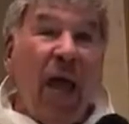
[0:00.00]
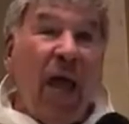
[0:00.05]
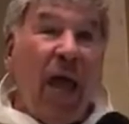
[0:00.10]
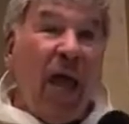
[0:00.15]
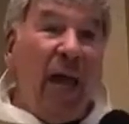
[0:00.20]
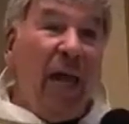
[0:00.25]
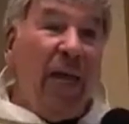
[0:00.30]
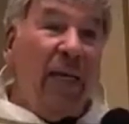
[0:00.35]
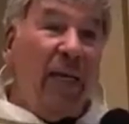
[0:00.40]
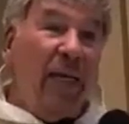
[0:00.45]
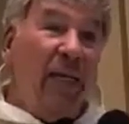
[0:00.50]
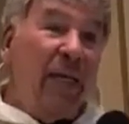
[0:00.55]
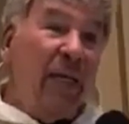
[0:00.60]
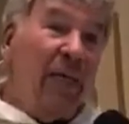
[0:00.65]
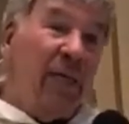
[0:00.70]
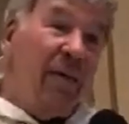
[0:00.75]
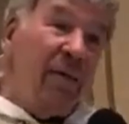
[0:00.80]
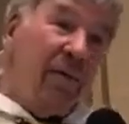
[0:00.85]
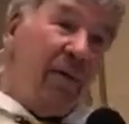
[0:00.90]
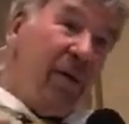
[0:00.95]
and
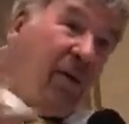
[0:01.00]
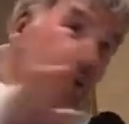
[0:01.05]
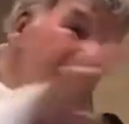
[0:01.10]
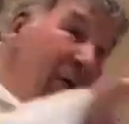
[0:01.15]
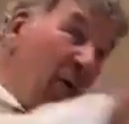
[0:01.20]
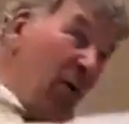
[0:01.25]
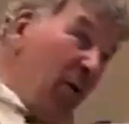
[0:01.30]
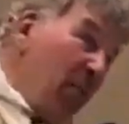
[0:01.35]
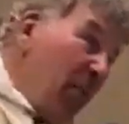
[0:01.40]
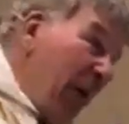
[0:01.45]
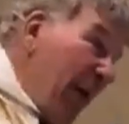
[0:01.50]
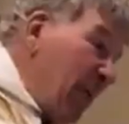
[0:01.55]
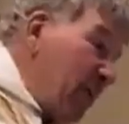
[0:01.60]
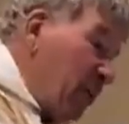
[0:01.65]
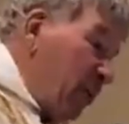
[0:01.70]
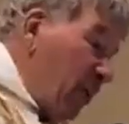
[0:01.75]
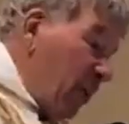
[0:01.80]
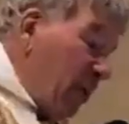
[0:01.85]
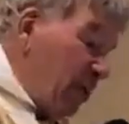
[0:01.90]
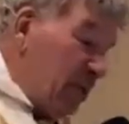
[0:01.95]
going back
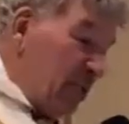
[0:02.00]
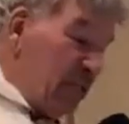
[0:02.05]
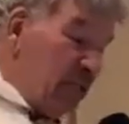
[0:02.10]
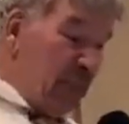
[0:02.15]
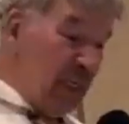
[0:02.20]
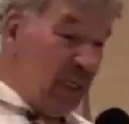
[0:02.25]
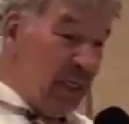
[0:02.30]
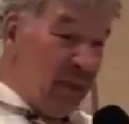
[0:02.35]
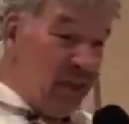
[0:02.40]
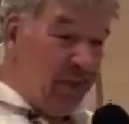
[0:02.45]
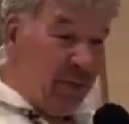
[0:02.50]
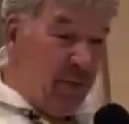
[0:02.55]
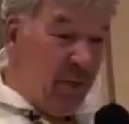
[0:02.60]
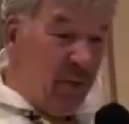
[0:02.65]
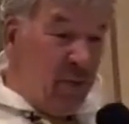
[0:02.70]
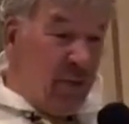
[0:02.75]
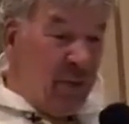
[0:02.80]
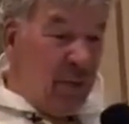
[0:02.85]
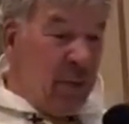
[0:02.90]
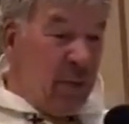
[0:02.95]
to our Sicilian
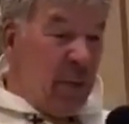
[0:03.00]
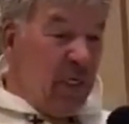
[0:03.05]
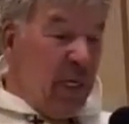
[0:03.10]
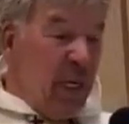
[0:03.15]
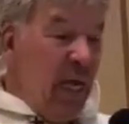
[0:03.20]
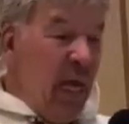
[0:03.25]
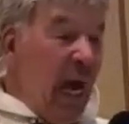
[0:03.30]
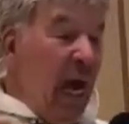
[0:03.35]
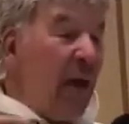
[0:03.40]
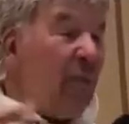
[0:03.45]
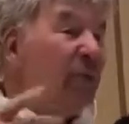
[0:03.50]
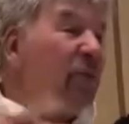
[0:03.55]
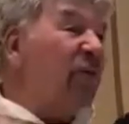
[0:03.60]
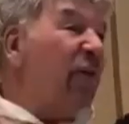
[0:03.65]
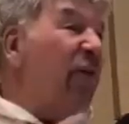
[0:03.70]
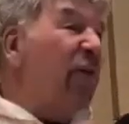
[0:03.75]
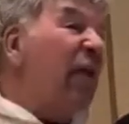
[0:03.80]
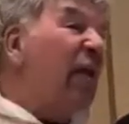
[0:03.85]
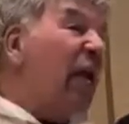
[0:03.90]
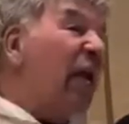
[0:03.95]
roots, I was
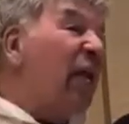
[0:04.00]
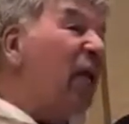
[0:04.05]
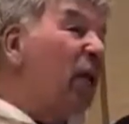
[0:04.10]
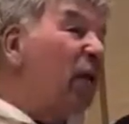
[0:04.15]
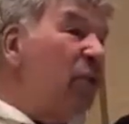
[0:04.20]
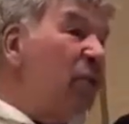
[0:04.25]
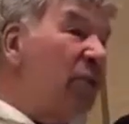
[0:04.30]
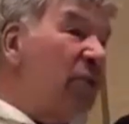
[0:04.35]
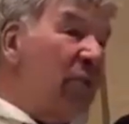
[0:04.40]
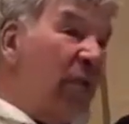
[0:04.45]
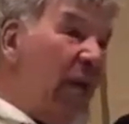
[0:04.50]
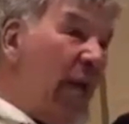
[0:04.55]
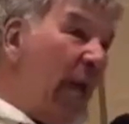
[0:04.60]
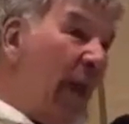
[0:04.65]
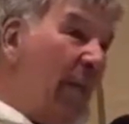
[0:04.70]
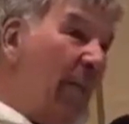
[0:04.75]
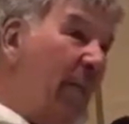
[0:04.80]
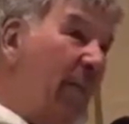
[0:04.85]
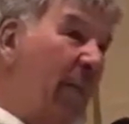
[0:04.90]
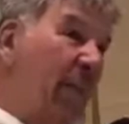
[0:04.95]
very close to
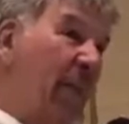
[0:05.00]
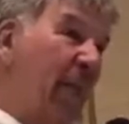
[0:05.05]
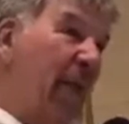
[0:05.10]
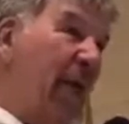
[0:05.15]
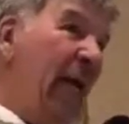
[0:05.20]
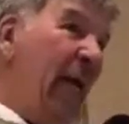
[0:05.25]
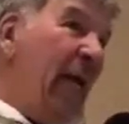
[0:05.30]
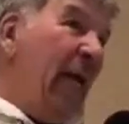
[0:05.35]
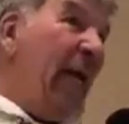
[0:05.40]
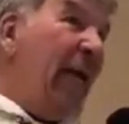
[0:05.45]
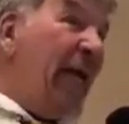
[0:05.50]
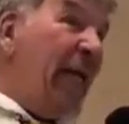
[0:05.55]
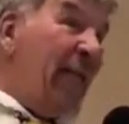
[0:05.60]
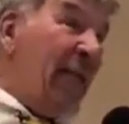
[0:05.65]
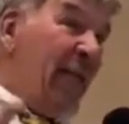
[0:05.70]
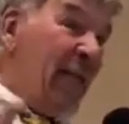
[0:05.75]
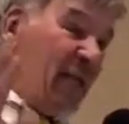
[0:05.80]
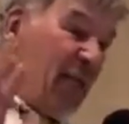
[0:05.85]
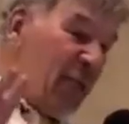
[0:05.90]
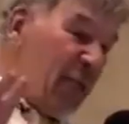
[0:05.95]
him.
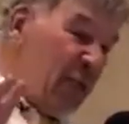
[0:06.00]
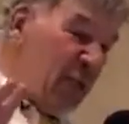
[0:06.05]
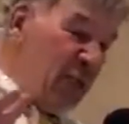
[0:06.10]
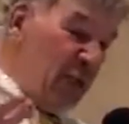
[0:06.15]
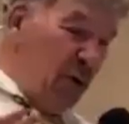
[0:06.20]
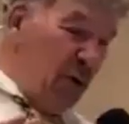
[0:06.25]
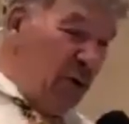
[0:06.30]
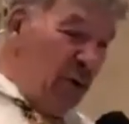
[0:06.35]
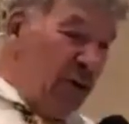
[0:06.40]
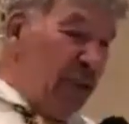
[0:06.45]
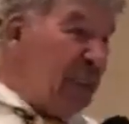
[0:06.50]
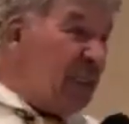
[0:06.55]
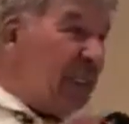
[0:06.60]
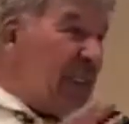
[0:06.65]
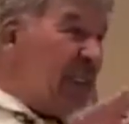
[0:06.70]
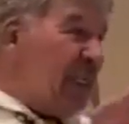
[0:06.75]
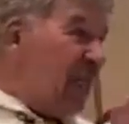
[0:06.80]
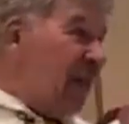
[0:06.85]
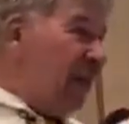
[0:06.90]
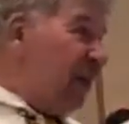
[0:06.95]
There's a story, this
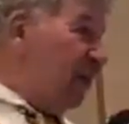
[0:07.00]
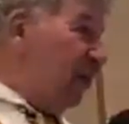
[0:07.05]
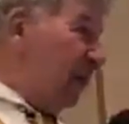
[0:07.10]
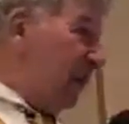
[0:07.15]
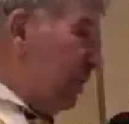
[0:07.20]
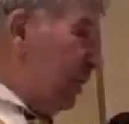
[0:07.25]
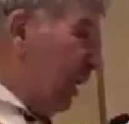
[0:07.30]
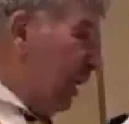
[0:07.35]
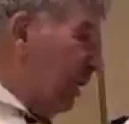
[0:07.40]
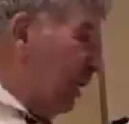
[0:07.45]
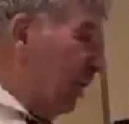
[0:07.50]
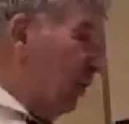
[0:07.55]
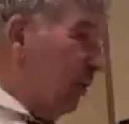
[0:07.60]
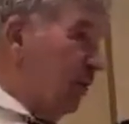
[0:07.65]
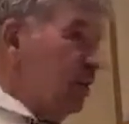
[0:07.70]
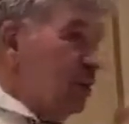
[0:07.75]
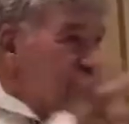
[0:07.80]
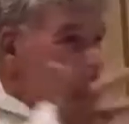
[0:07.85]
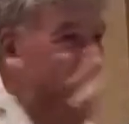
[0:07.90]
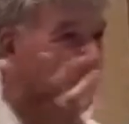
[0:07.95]
has nothing to do with St.
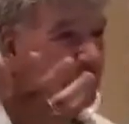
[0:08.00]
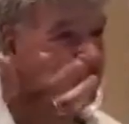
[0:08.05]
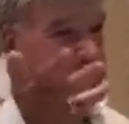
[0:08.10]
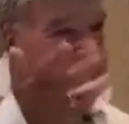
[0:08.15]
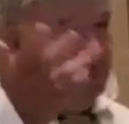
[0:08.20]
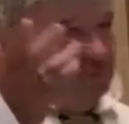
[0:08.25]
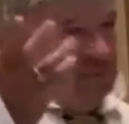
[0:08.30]
Louis, but